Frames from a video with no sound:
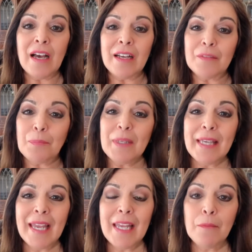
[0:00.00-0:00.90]

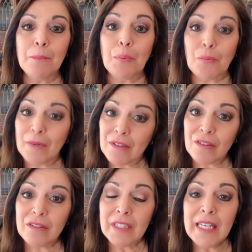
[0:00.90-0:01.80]
became
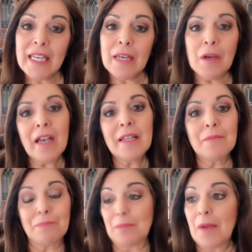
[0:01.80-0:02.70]
brittle
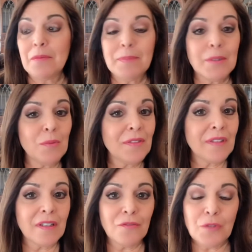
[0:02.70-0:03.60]
probably
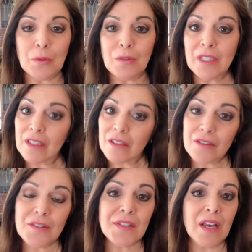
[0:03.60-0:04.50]
within a few
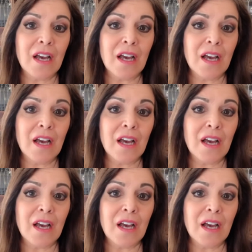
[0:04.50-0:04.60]
years.